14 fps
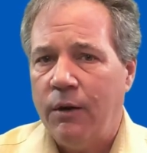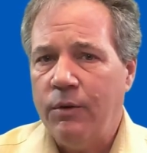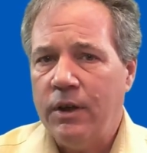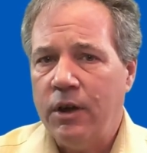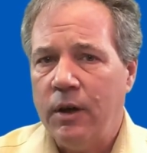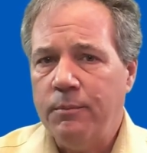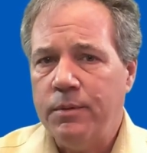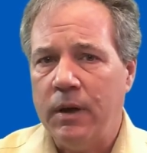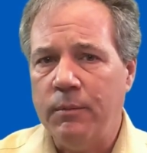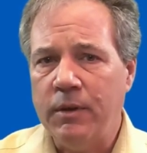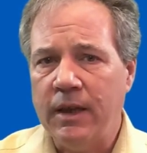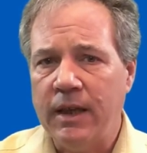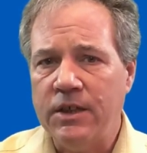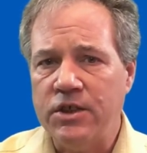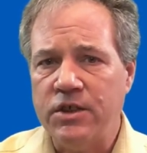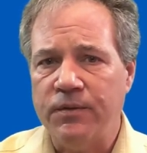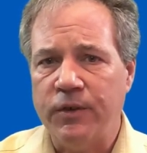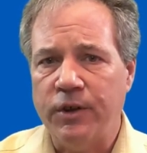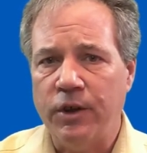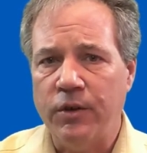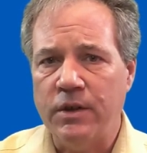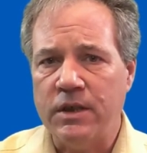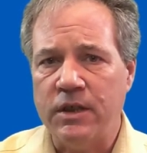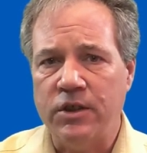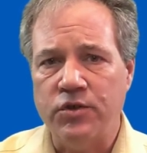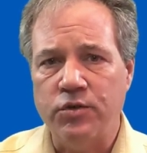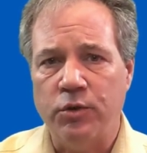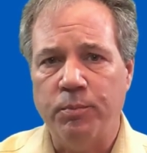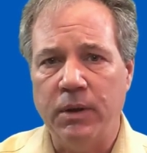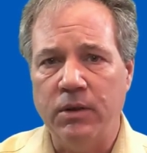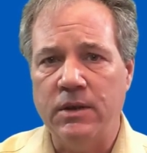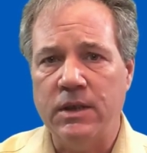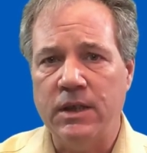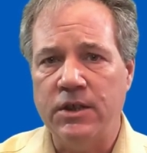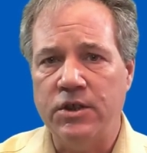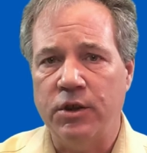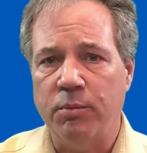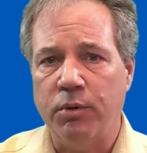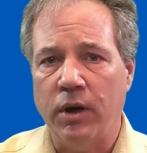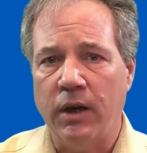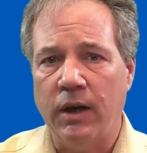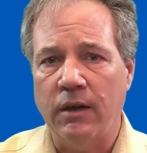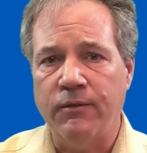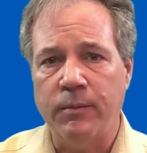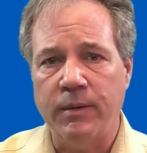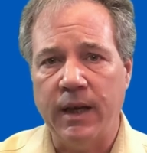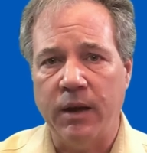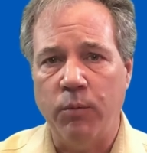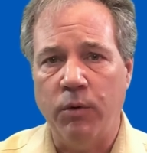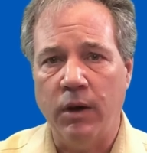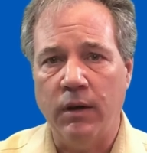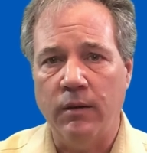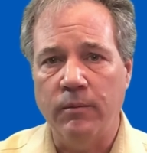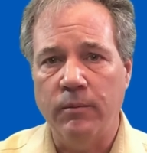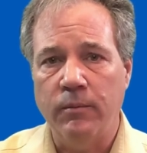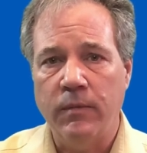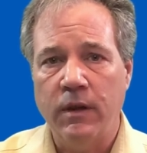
How are the obligations for notice and control built into your product from day one?